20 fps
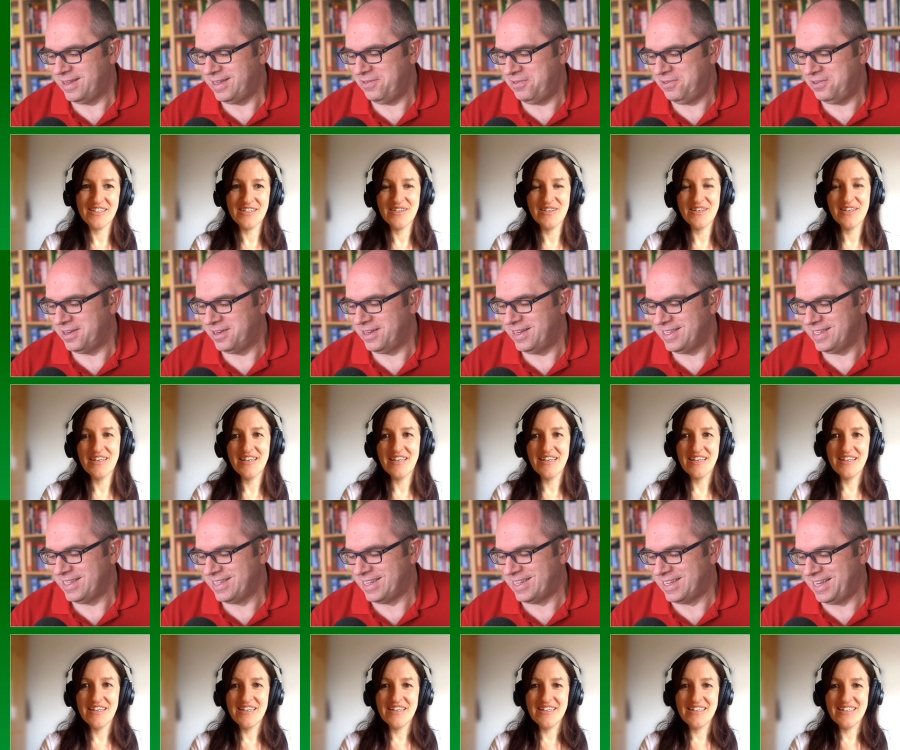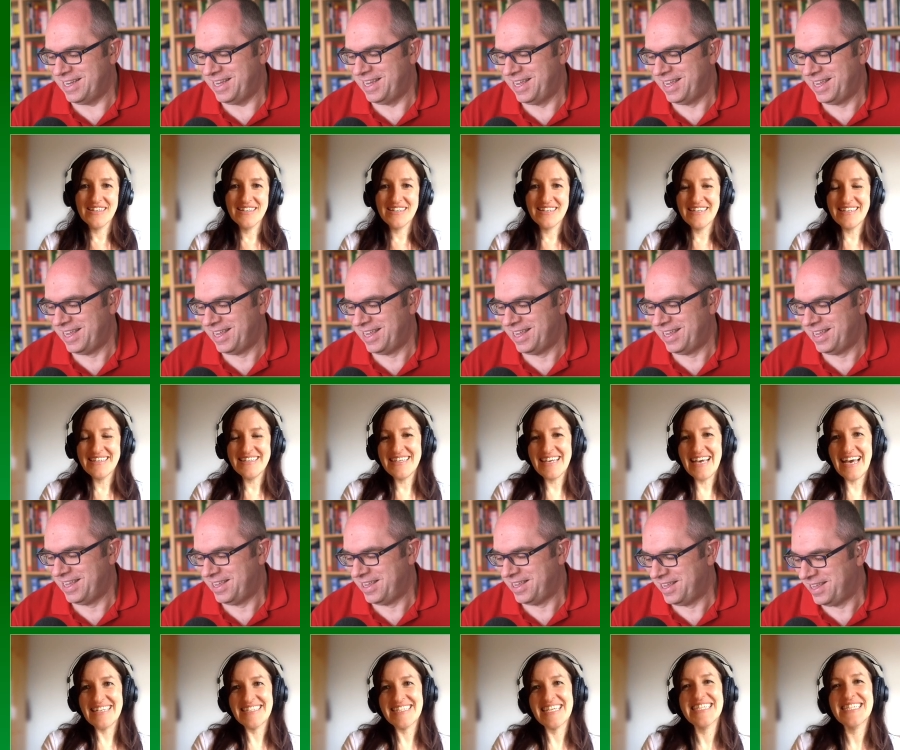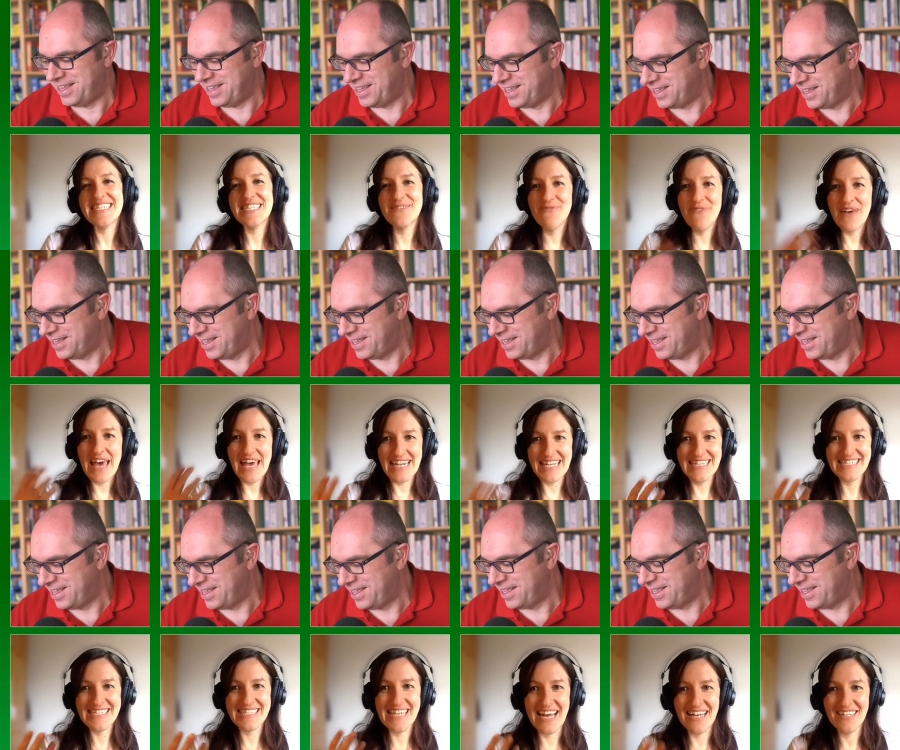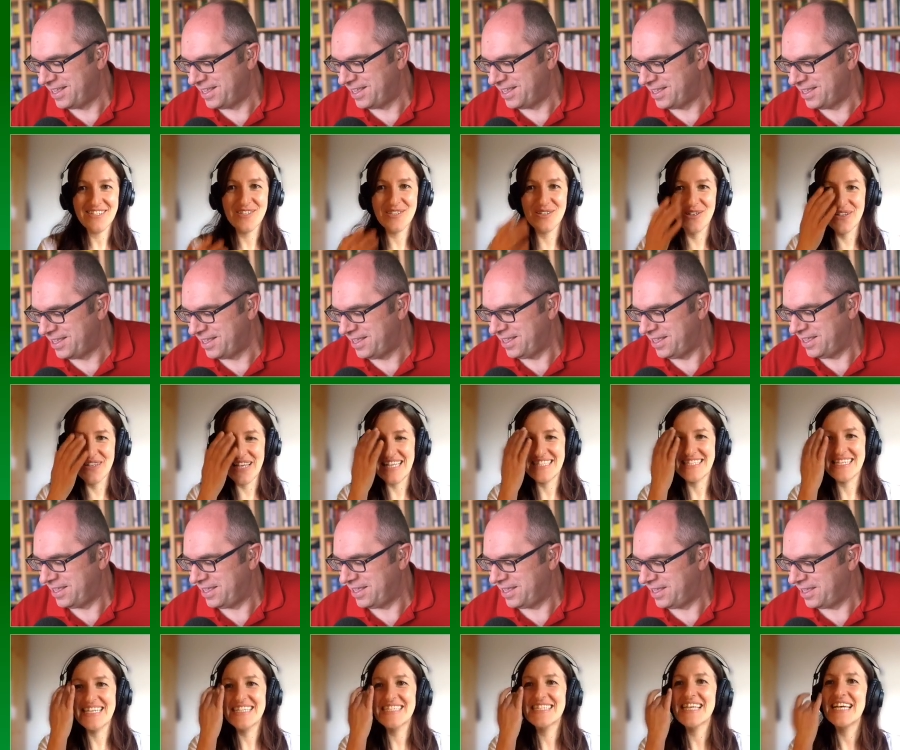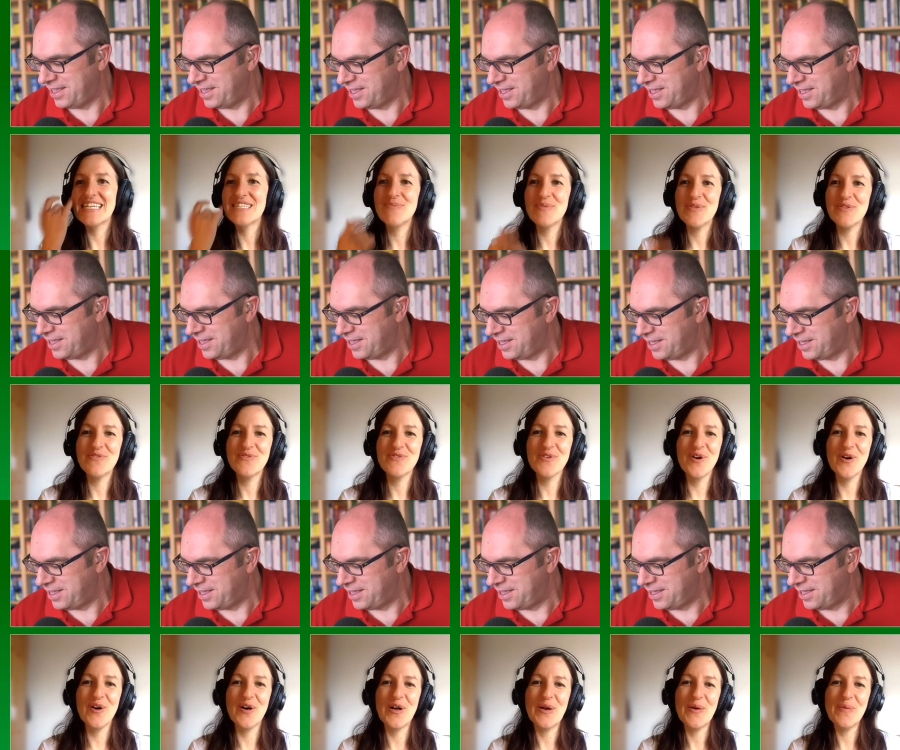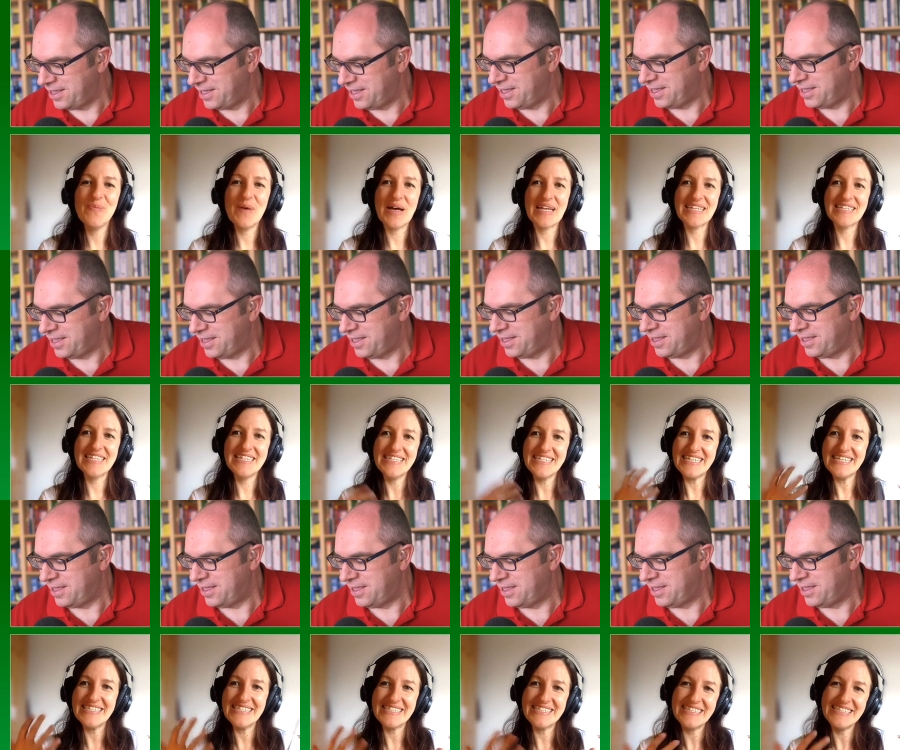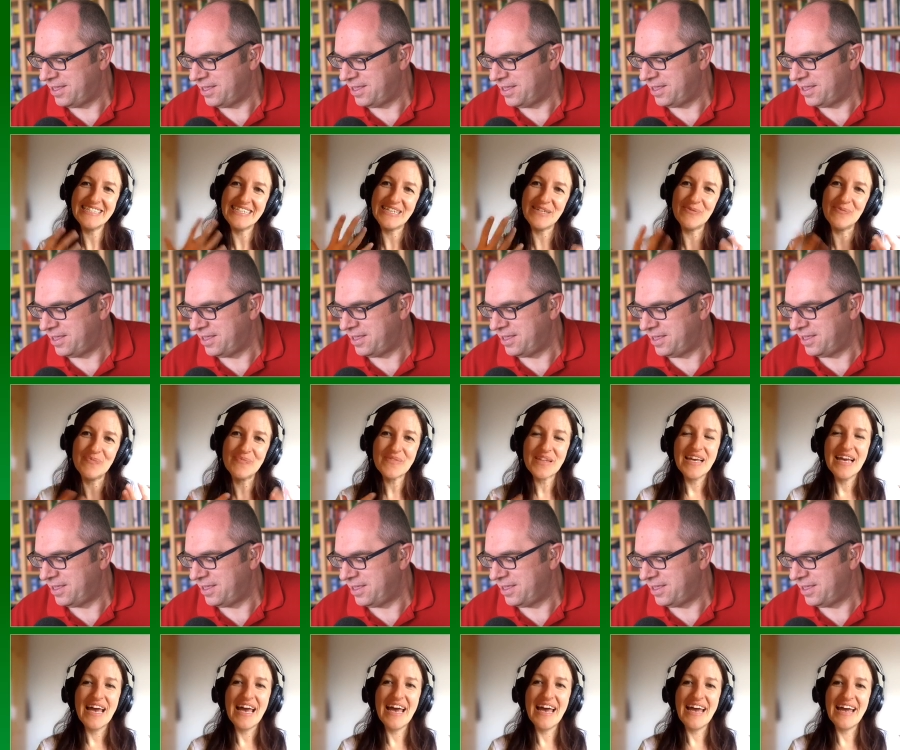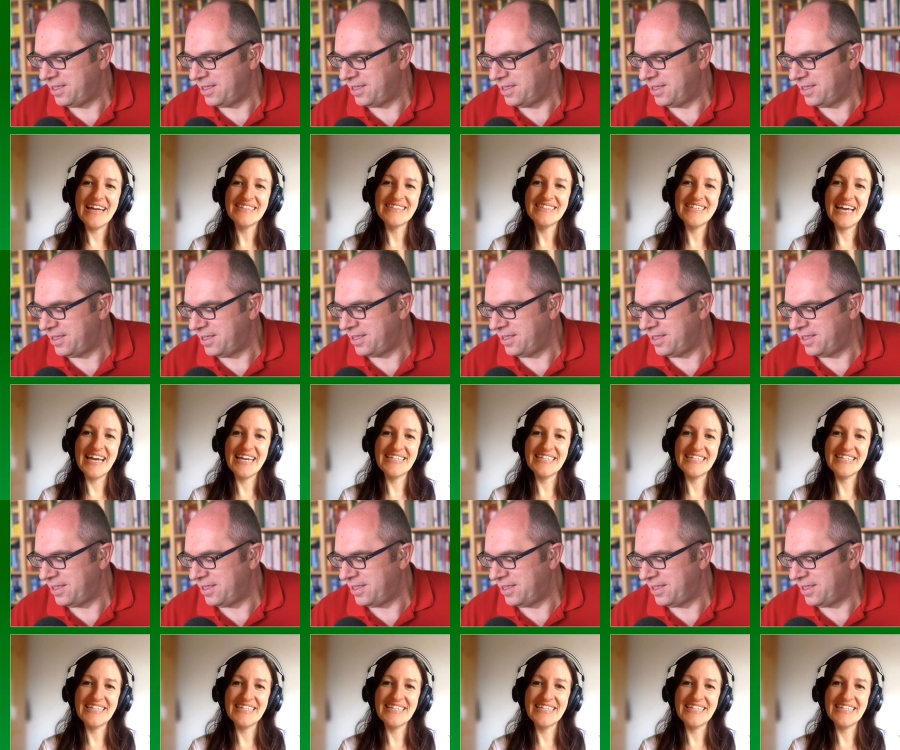Speaker 1: different, doesn't it?
Speaker 2: Yes, it's very subtle, as I said before, but there is the, uh, the